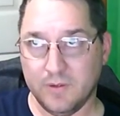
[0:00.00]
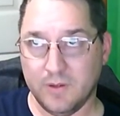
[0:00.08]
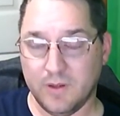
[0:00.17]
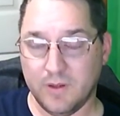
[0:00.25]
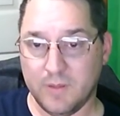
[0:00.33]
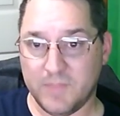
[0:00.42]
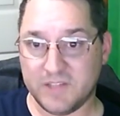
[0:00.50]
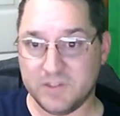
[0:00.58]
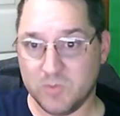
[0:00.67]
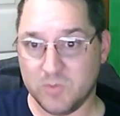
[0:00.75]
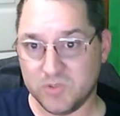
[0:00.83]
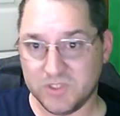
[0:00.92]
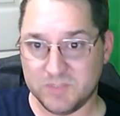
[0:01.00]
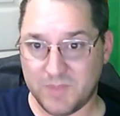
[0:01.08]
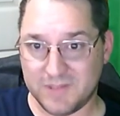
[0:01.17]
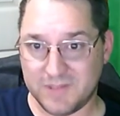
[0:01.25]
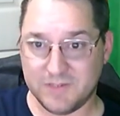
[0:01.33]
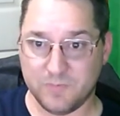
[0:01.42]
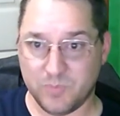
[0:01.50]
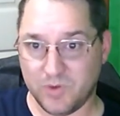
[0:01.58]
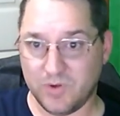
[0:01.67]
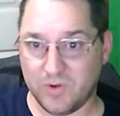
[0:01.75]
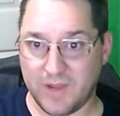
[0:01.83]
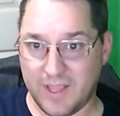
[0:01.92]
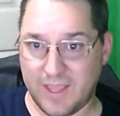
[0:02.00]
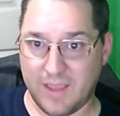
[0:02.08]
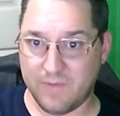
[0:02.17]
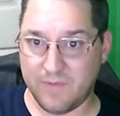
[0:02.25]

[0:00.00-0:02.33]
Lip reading: That's the most expensive printer I have.